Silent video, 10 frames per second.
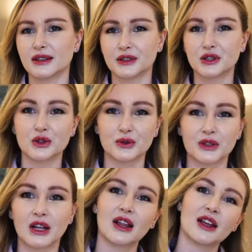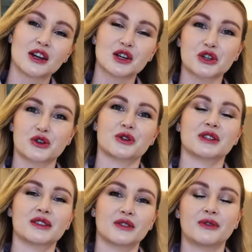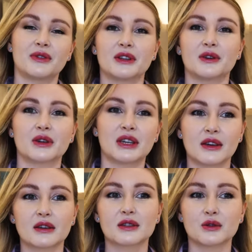I insert short video here.